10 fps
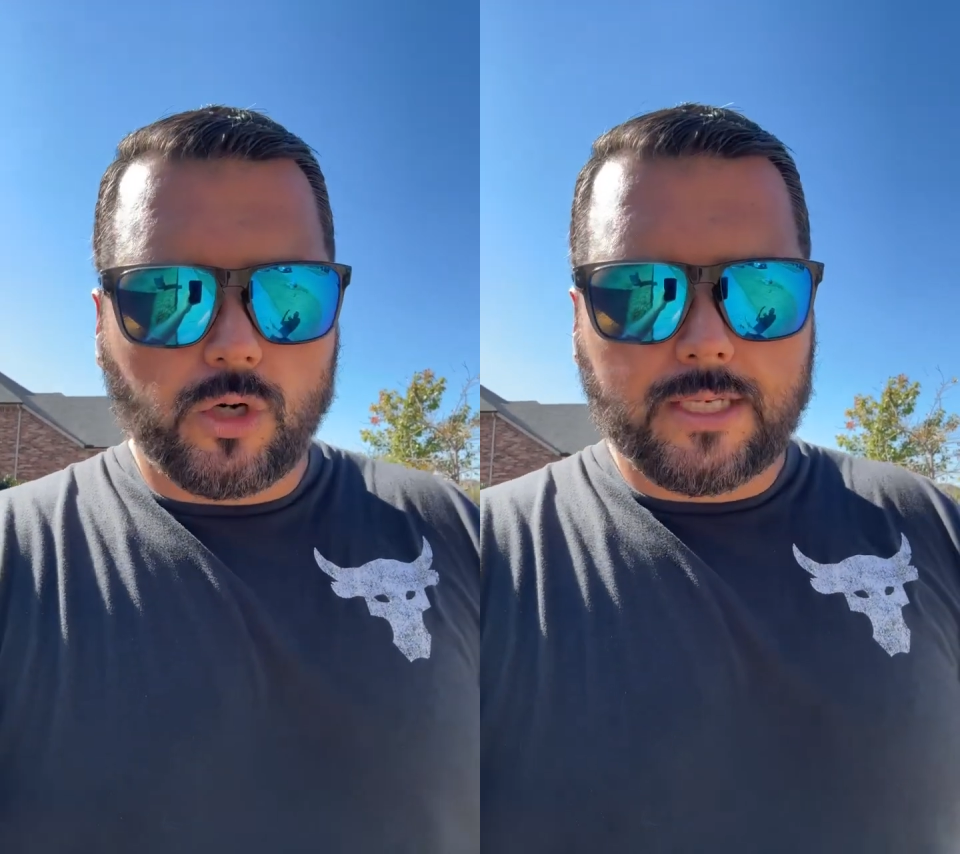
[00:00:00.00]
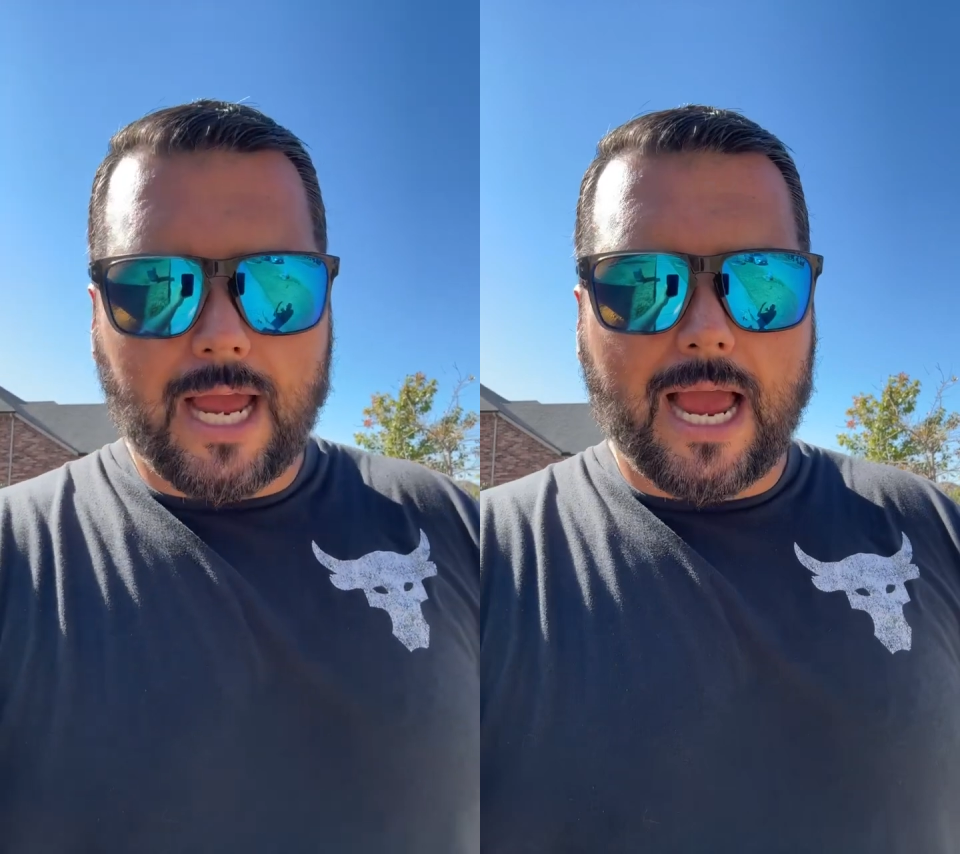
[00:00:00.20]

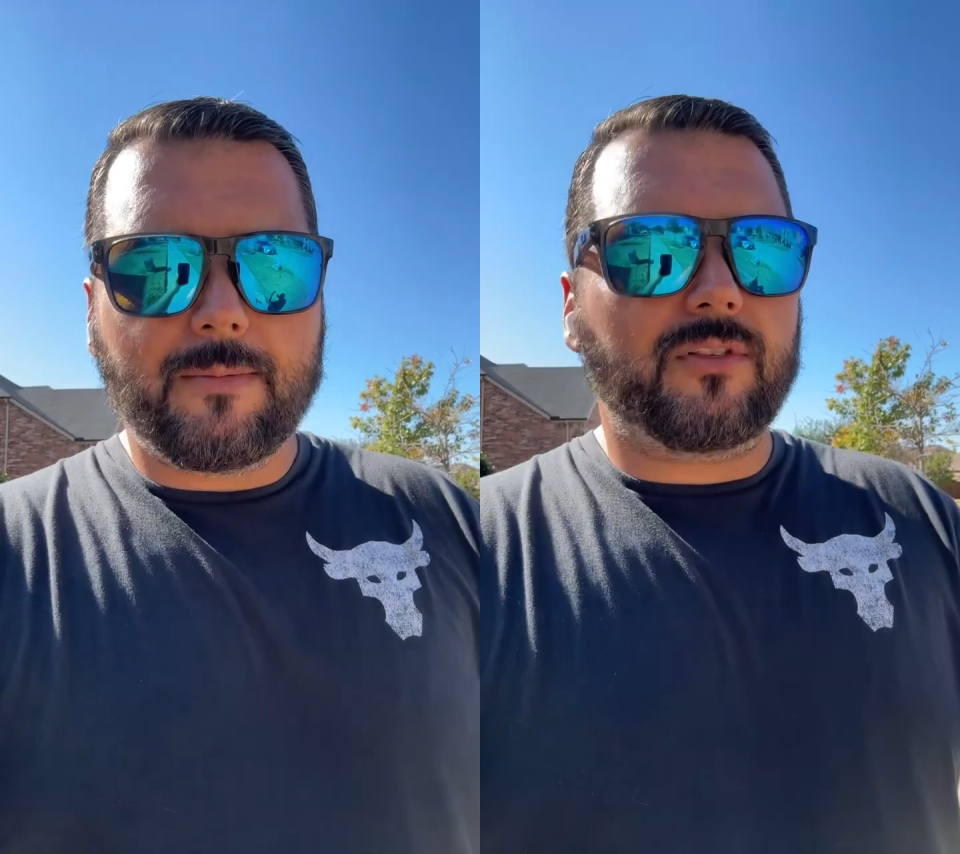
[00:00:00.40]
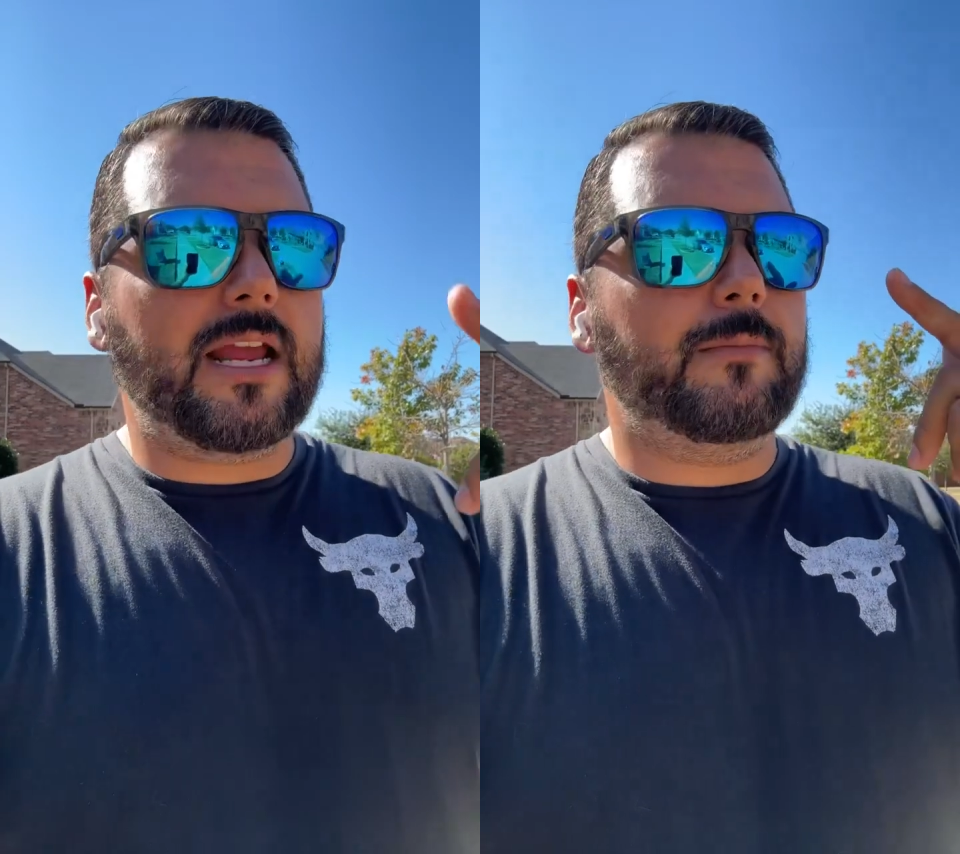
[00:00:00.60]
your
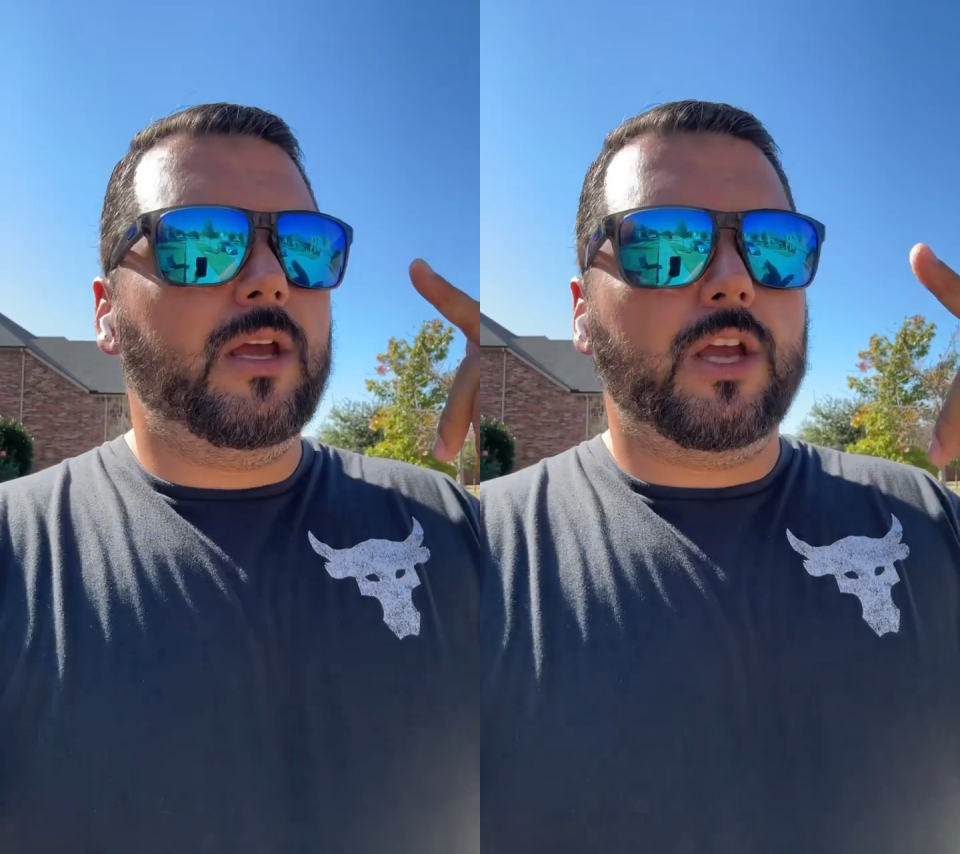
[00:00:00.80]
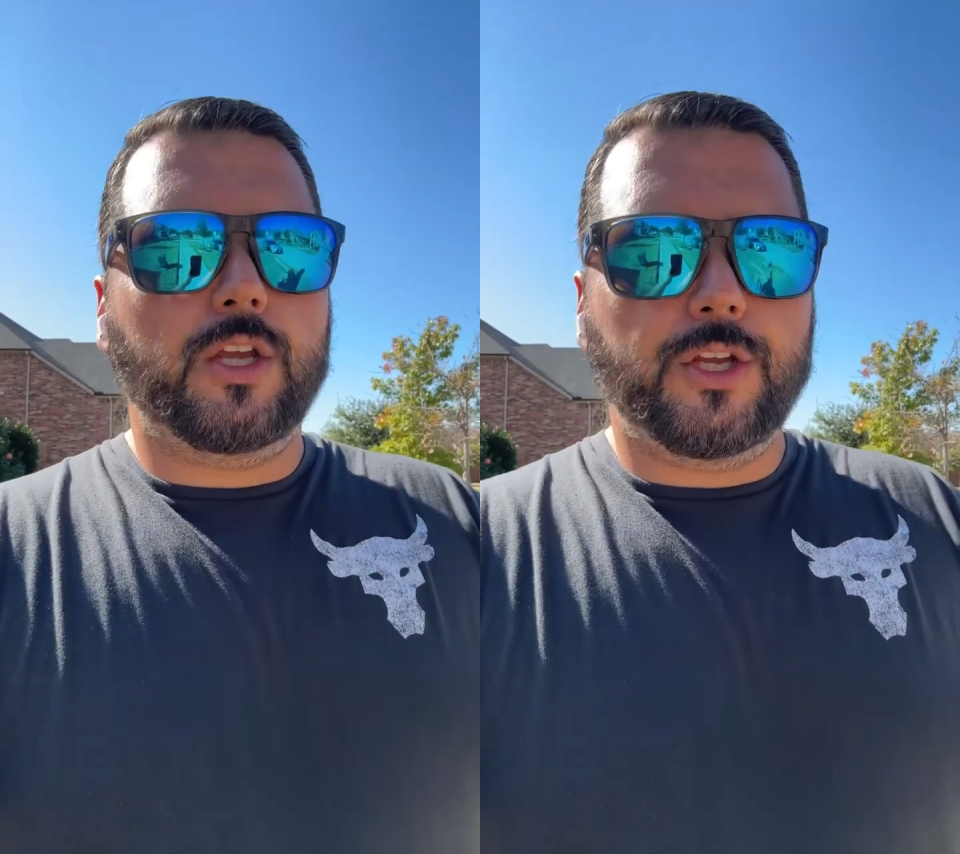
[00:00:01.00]
time
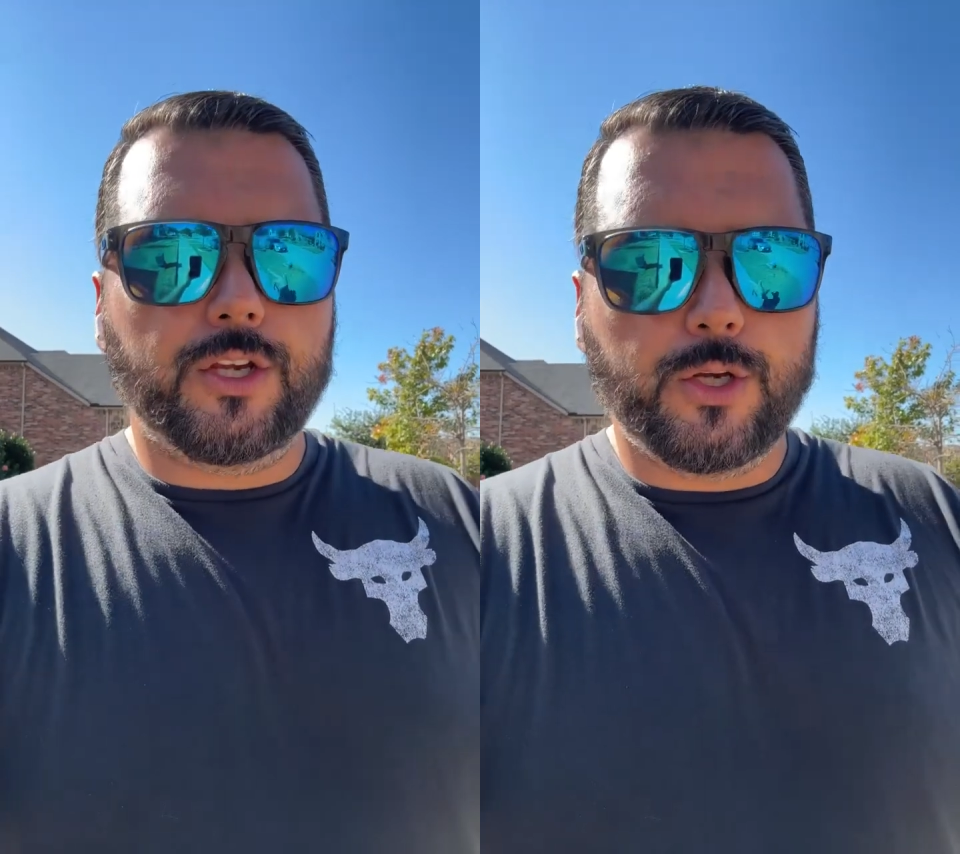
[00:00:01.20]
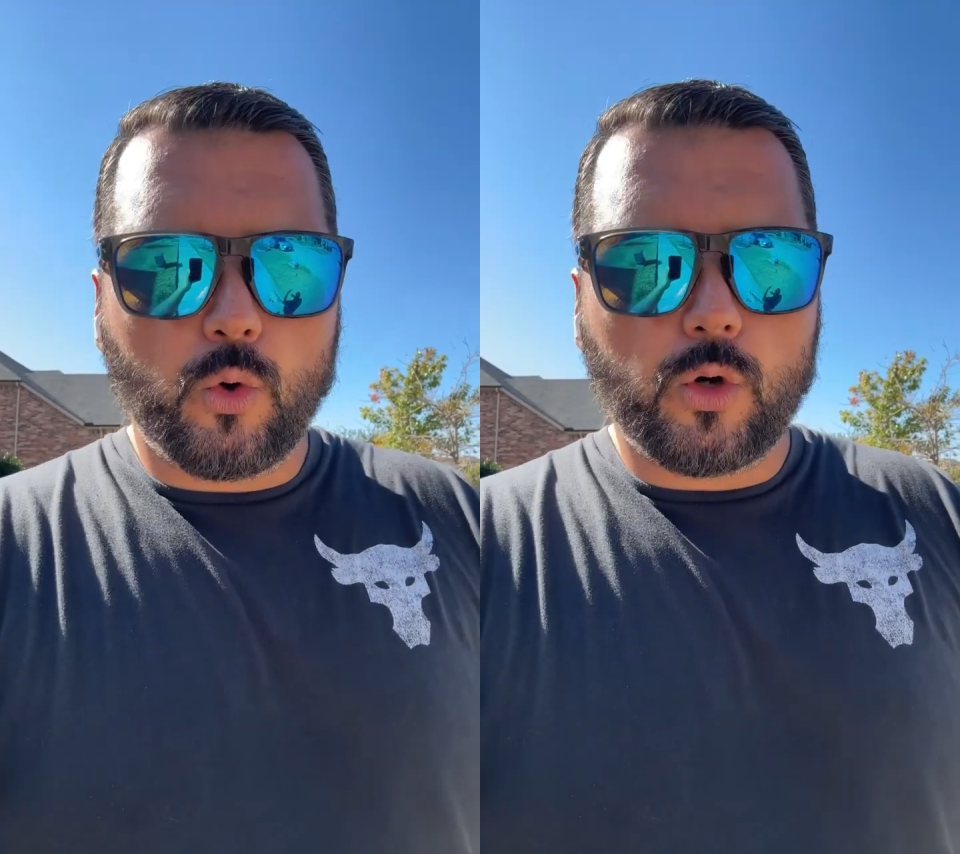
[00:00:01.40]
frame,
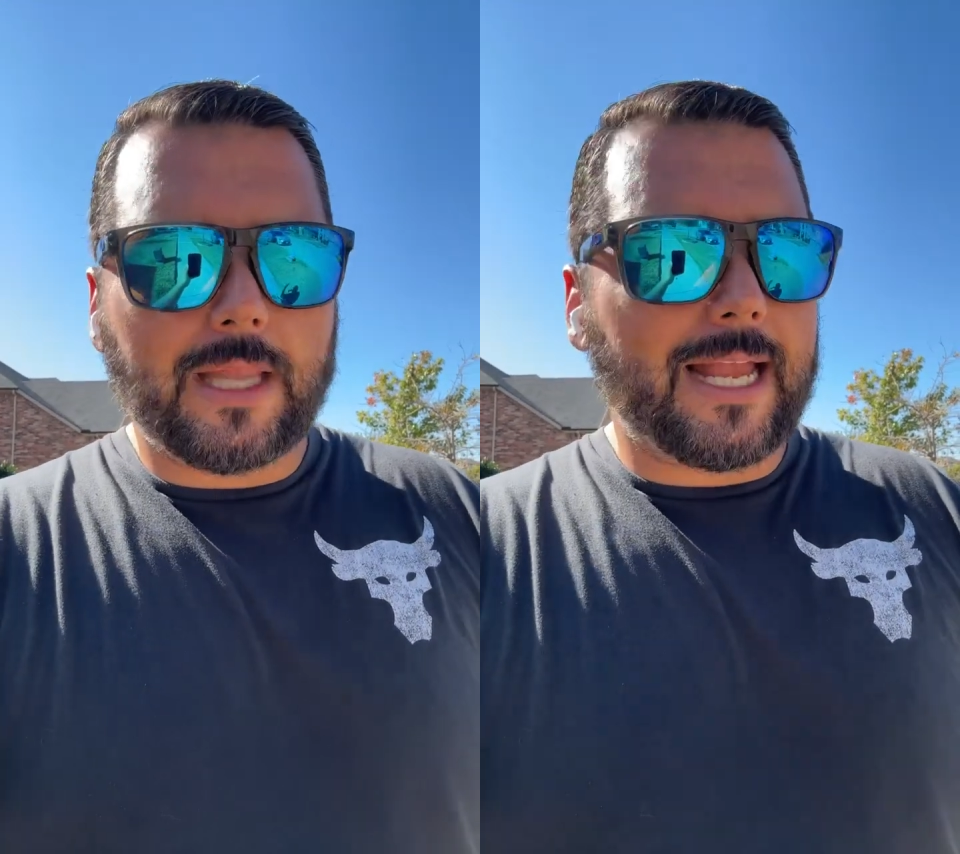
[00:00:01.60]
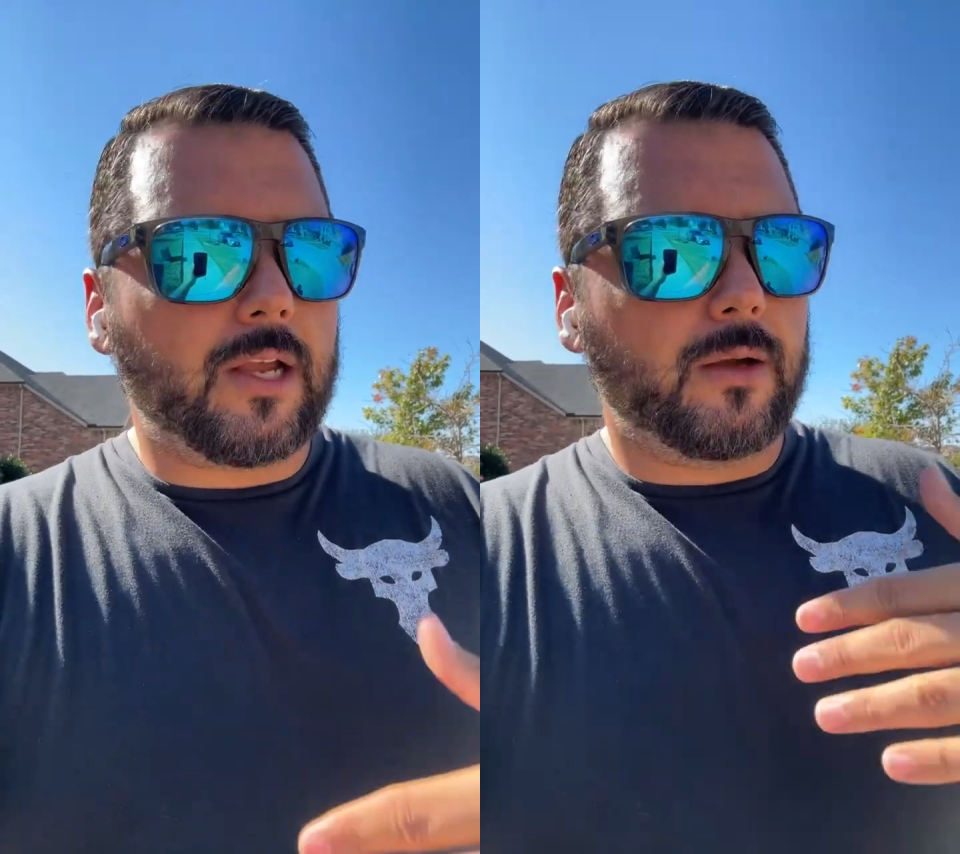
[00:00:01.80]
your